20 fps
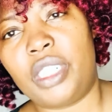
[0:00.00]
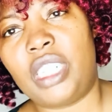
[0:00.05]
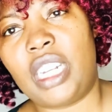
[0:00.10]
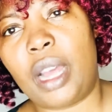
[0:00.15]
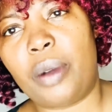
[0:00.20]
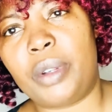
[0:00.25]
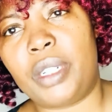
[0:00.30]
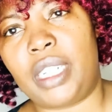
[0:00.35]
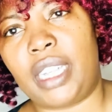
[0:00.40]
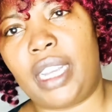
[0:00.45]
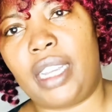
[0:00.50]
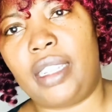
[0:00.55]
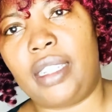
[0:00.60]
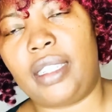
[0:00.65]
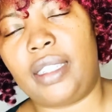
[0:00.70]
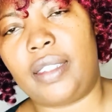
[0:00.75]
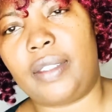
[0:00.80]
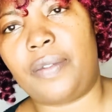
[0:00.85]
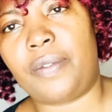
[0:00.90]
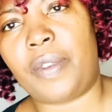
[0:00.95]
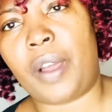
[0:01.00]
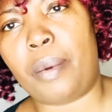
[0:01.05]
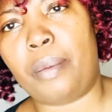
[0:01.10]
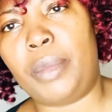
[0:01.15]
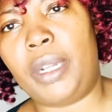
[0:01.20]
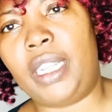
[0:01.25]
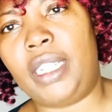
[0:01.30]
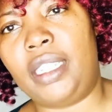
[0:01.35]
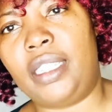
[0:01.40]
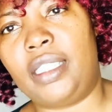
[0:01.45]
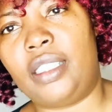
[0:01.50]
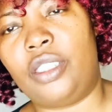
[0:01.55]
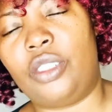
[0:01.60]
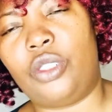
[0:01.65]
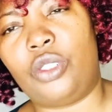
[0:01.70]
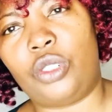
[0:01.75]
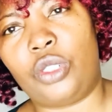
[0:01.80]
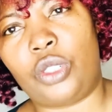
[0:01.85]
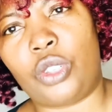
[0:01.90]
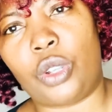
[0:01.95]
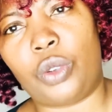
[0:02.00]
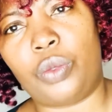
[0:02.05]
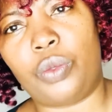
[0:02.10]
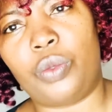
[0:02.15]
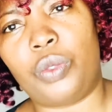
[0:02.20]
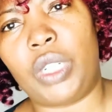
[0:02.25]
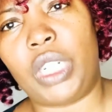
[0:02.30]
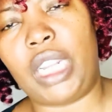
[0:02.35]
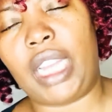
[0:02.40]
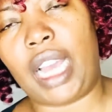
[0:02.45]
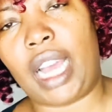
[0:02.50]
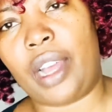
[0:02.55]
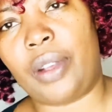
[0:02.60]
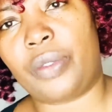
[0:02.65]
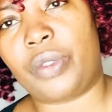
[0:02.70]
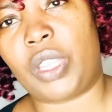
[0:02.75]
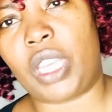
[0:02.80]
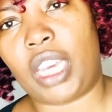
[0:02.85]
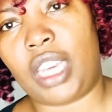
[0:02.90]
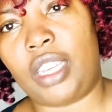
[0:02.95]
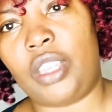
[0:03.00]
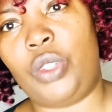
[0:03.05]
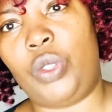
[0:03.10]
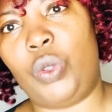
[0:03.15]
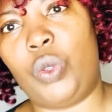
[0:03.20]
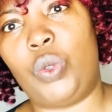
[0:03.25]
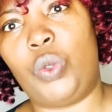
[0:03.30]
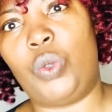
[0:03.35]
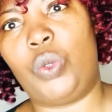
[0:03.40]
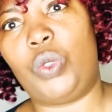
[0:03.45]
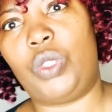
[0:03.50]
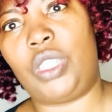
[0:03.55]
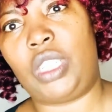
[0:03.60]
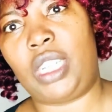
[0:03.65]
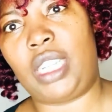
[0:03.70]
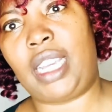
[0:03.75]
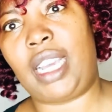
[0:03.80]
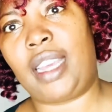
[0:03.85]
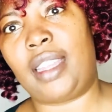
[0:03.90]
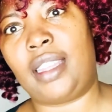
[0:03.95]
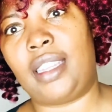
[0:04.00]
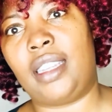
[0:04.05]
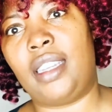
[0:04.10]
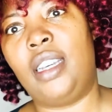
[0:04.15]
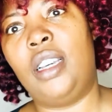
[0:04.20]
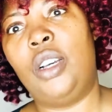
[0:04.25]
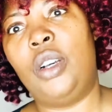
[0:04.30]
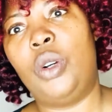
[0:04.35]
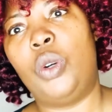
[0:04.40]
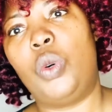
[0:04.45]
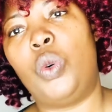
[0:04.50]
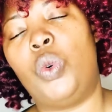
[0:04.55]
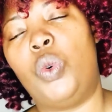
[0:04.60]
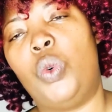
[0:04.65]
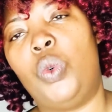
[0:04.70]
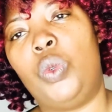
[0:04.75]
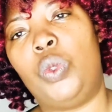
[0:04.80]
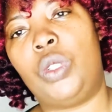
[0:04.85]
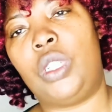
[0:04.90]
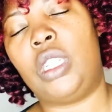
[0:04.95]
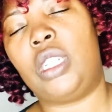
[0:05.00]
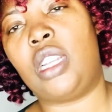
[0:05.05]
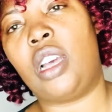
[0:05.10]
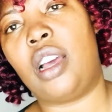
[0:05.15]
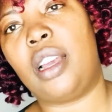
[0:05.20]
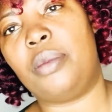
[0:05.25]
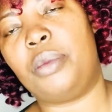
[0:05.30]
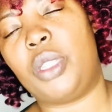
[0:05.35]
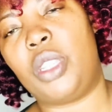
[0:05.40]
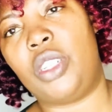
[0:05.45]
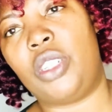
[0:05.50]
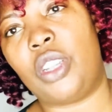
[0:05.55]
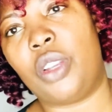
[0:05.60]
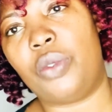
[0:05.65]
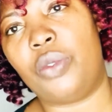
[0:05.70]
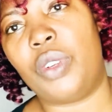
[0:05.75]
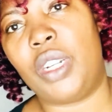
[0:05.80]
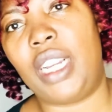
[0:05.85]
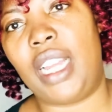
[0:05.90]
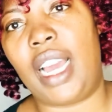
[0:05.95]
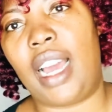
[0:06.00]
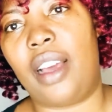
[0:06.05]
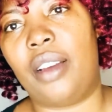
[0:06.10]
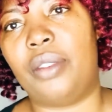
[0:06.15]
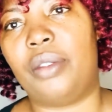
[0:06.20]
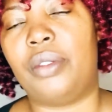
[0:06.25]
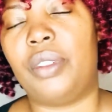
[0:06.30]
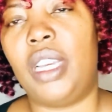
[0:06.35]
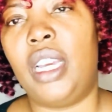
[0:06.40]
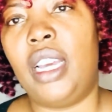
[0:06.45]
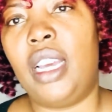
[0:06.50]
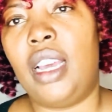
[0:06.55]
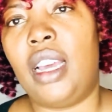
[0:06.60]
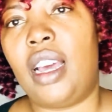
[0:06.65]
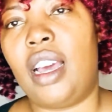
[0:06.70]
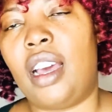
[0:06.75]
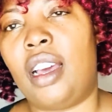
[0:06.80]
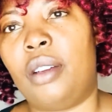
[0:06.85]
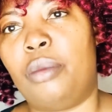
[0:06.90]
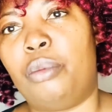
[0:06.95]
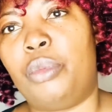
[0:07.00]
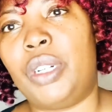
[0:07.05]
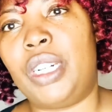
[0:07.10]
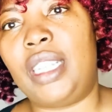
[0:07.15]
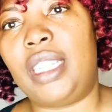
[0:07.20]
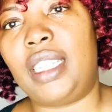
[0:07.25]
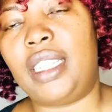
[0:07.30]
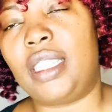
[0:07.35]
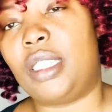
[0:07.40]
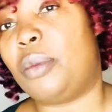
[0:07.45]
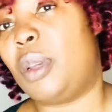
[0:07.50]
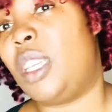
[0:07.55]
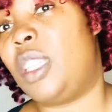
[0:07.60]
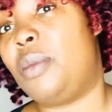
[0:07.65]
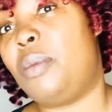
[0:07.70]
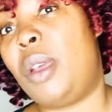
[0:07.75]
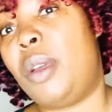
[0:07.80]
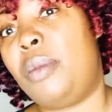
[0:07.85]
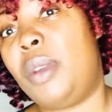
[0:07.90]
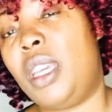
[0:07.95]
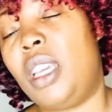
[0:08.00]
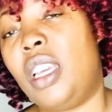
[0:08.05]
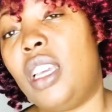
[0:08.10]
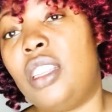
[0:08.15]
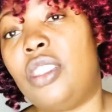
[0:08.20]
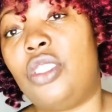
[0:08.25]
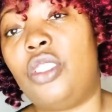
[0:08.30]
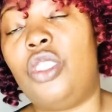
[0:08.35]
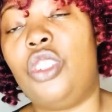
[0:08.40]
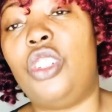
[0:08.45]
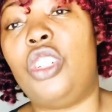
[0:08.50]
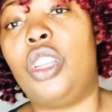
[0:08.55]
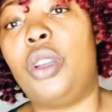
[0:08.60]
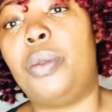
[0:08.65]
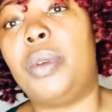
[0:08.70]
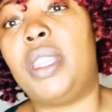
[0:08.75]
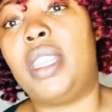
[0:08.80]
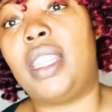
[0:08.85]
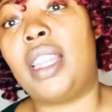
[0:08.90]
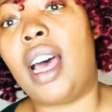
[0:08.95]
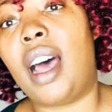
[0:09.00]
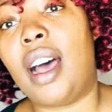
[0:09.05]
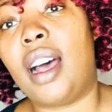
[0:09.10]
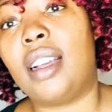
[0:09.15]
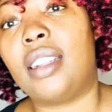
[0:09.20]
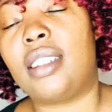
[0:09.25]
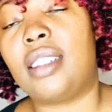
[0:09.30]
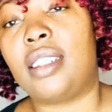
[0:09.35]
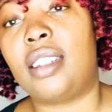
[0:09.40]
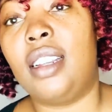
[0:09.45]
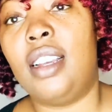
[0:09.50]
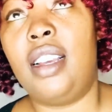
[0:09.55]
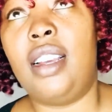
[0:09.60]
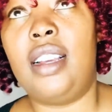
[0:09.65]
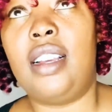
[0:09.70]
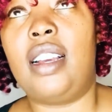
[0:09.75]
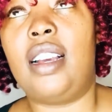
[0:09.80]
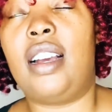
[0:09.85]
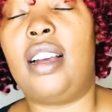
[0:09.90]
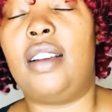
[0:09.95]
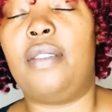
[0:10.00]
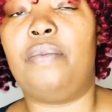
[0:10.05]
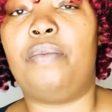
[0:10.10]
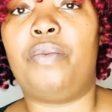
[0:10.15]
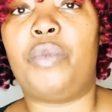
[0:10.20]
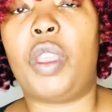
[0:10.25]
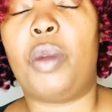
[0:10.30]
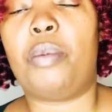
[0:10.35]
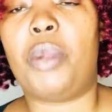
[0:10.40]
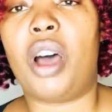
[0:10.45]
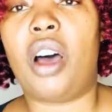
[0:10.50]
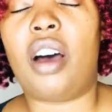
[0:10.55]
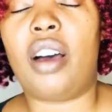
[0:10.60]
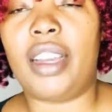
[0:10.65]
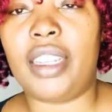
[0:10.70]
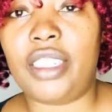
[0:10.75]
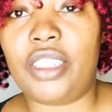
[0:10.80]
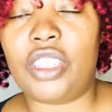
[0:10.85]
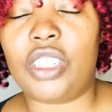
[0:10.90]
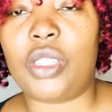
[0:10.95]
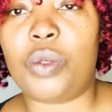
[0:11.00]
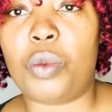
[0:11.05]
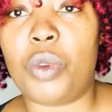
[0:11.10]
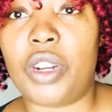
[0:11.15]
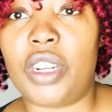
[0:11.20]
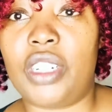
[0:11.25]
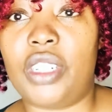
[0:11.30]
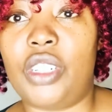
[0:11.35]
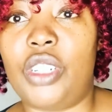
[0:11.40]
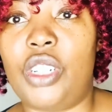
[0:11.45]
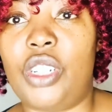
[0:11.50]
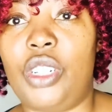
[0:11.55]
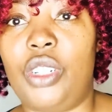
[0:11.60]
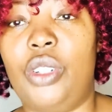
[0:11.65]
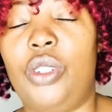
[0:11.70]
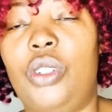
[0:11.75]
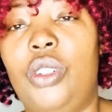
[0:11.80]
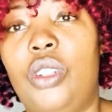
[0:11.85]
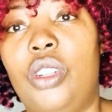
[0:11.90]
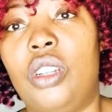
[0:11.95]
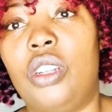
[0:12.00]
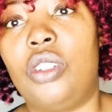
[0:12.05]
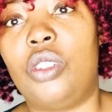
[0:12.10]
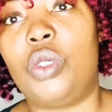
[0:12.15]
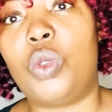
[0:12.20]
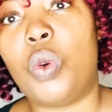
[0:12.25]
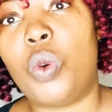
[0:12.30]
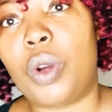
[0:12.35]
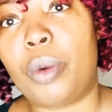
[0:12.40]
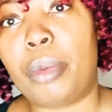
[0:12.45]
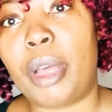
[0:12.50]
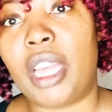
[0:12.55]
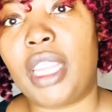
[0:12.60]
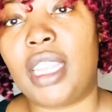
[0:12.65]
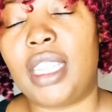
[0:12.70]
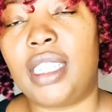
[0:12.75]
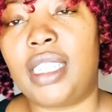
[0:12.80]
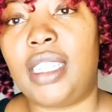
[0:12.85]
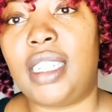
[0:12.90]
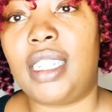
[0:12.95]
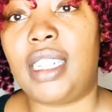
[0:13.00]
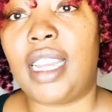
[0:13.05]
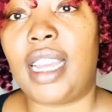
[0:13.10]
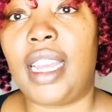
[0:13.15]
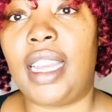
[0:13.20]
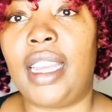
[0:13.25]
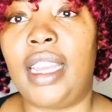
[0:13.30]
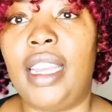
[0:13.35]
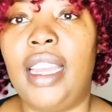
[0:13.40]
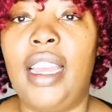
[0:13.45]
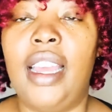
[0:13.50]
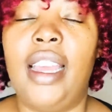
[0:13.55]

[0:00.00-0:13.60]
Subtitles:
nowadays families don't really have that. You're together all the time, so you don't really have breathing space. Maybe it's to do with that. But I just wanted to talk about this today